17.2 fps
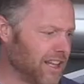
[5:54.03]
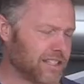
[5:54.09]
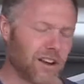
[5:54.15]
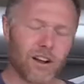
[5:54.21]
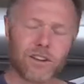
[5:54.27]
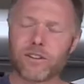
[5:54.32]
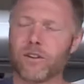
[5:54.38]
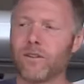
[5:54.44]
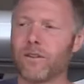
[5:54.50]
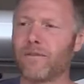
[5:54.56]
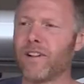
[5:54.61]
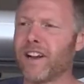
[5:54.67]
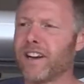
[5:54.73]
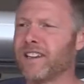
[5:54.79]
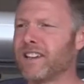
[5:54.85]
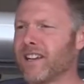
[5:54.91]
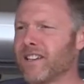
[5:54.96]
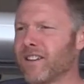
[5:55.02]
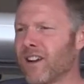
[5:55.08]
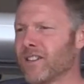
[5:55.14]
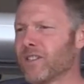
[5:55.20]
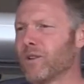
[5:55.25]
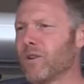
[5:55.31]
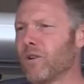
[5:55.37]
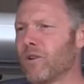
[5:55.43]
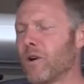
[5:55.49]
It's also, the flight design is
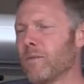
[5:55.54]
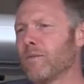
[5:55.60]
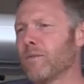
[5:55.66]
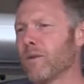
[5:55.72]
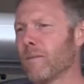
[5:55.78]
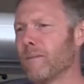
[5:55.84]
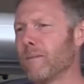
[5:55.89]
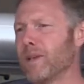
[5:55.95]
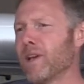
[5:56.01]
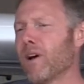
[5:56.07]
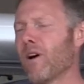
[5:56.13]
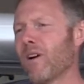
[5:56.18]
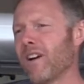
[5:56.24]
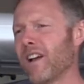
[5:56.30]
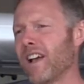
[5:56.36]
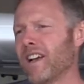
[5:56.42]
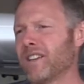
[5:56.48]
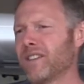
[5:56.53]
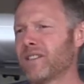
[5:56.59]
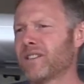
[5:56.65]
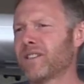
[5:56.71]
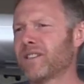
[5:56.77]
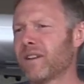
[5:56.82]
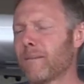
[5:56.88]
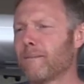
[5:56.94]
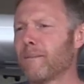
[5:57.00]
also equipped with a
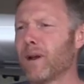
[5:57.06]
BRS